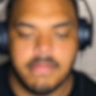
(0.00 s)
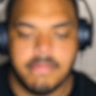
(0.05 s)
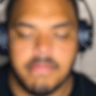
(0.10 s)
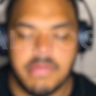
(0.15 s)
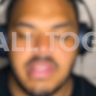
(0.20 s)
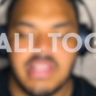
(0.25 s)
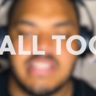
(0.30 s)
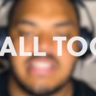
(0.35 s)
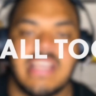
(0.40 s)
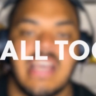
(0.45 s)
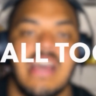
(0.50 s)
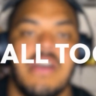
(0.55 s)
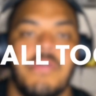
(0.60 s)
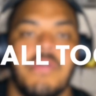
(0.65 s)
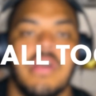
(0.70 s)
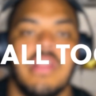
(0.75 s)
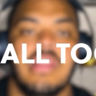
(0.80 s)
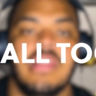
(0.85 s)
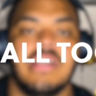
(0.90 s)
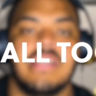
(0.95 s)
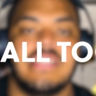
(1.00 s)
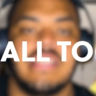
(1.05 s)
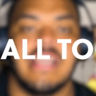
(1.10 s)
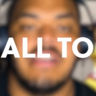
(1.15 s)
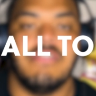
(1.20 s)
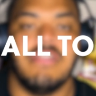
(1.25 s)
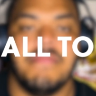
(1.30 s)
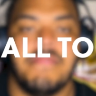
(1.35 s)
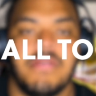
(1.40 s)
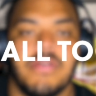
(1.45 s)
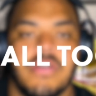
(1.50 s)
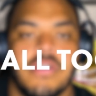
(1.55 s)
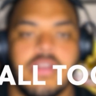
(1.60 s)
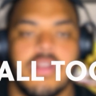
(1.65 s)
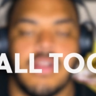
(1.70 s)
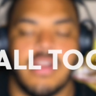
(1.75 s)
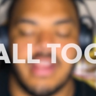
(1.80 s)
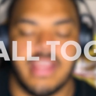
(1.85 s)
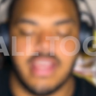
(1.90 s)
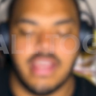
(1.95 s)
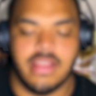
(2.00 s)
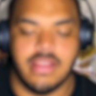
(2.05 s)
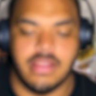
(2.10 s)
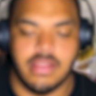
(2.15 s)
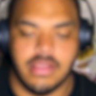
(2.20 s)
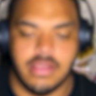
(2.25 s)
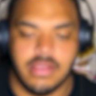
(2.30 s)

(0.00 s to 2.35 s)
But this is kind of what it looks like when you put it all together.